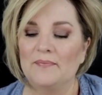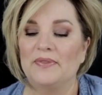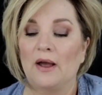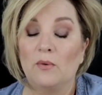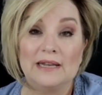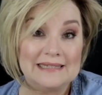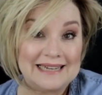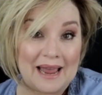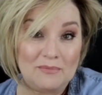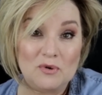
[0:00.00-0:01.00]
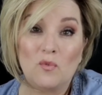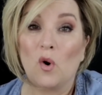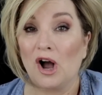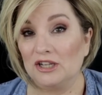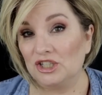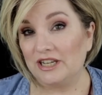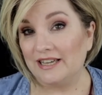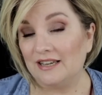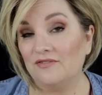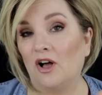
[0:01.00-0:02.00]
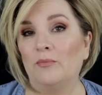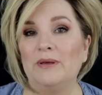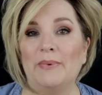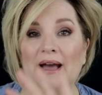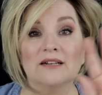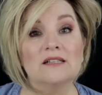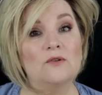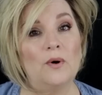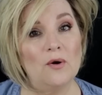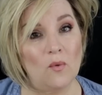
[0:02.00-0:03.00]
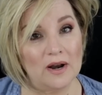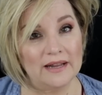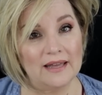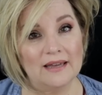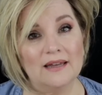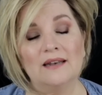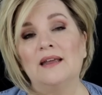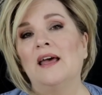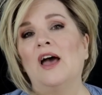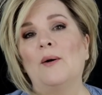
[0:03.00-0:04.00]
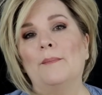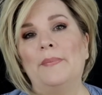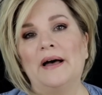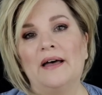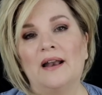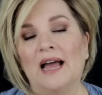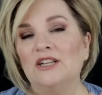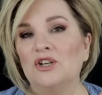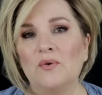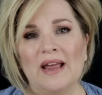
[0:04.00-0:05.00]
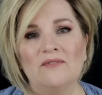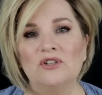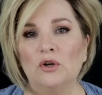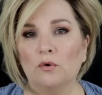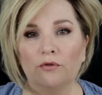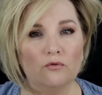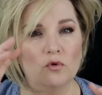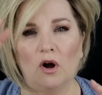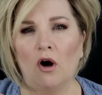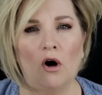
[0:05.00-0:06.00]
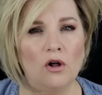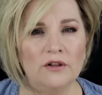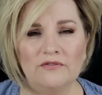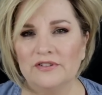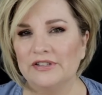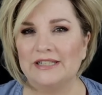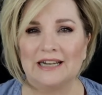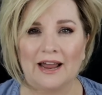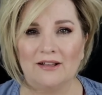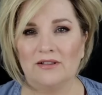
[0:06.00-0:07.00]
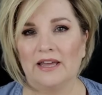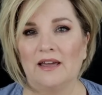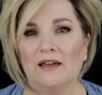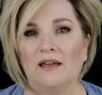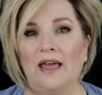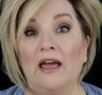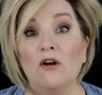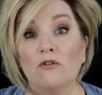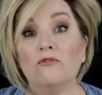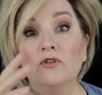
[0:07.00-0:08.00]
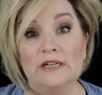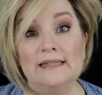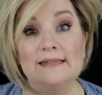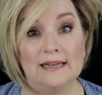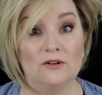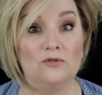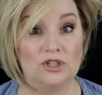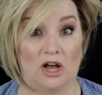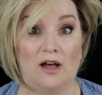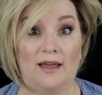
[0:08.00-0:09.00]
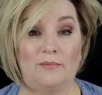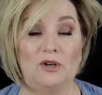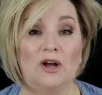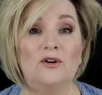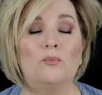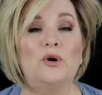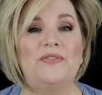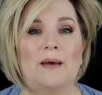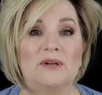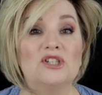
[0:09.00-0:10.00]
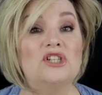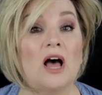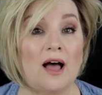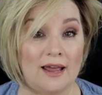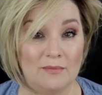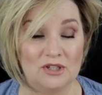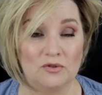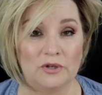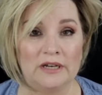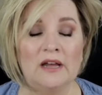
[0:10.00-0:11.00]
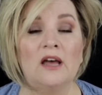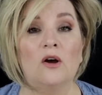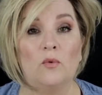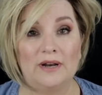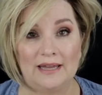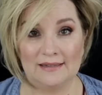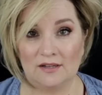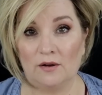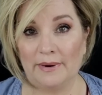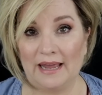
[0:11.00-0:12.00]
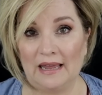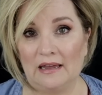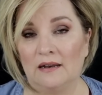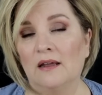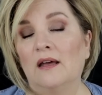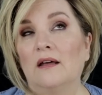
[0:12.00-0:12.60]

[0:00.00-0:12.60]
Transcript: Now when it's time to wash Eve, I'll be back to square one again, but I don't have to go through all of the styling every single time. You know, I don't put that much time into it when gets on my head.